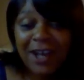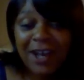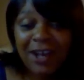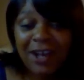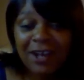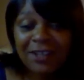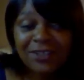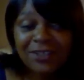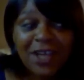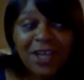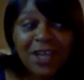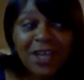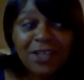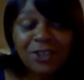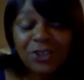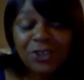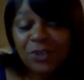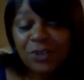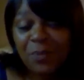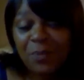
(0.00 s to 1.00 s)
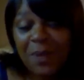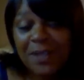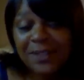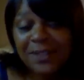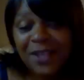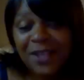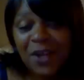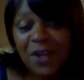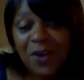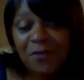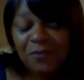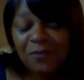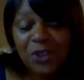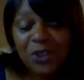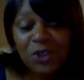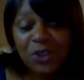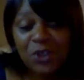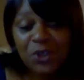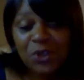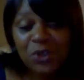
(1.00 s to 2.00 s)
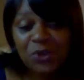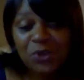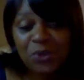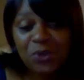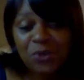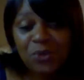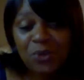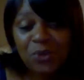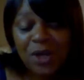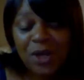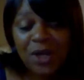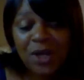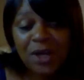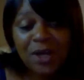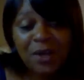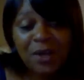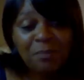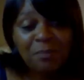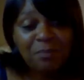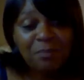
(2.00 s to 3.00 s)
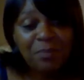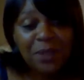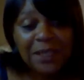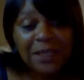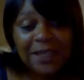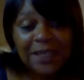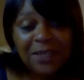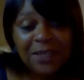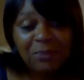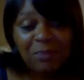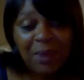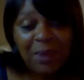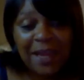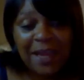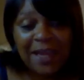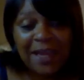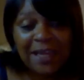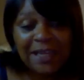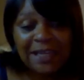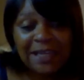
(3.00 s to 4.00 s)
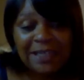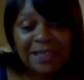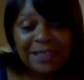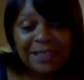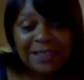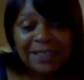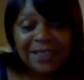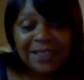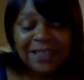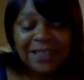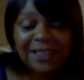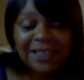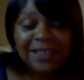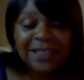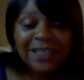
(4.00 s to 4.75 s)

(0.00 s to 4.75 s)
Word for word: I challenged myself to do a complete painting,